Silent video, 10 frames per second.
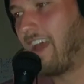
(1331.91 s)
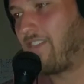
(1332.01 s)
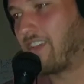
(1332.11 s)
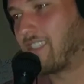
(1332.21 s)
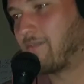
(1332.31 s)

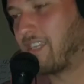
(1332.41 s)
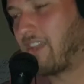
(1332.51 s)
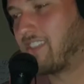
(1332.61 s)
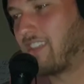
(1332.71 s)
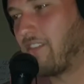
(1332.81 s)
I've had some
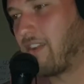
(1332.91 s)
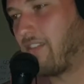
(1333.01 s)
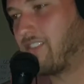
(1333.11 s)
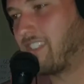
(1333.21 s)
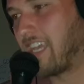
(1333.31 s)
decently
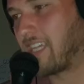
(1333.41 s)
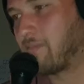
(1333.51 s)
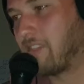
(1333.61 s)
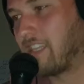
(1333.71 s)
rough sex,